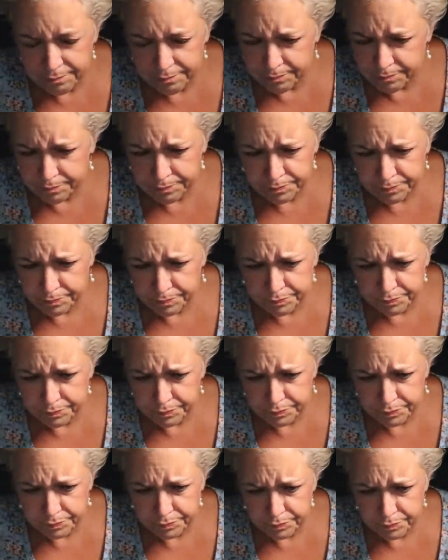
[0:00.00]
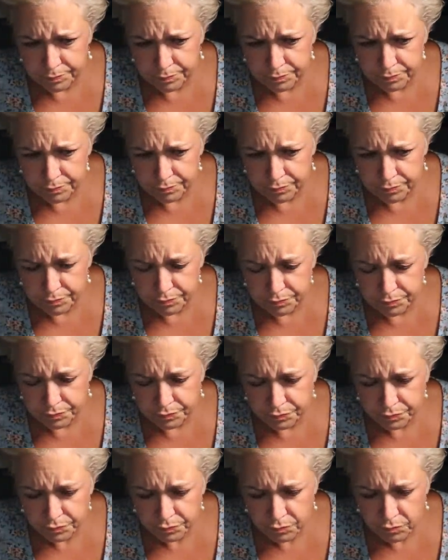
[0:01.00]

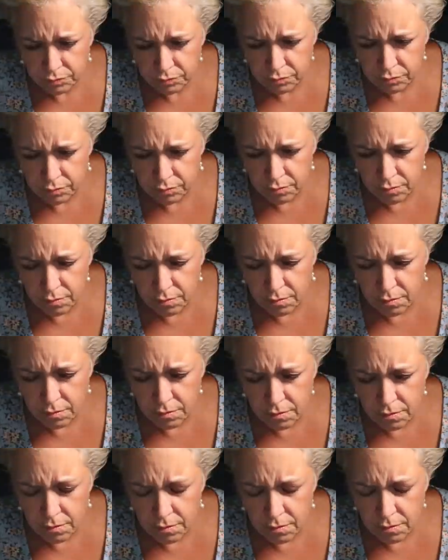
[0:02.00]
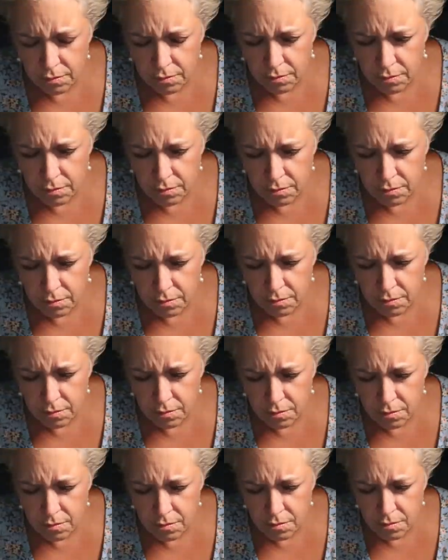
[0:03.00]

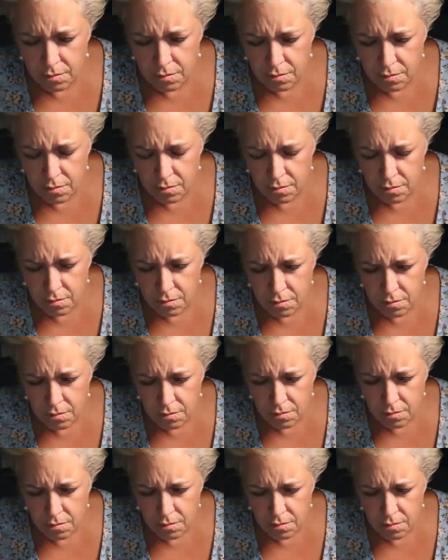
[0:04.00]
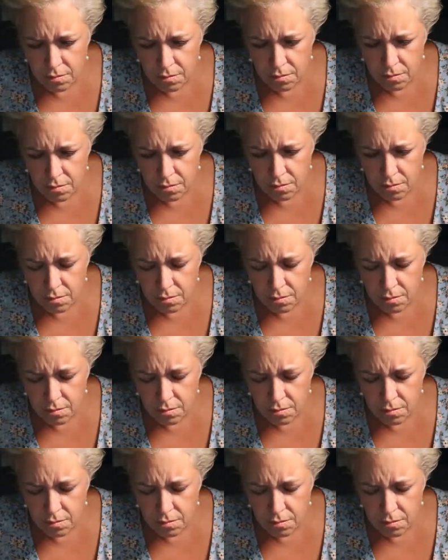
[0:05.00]
[no speech]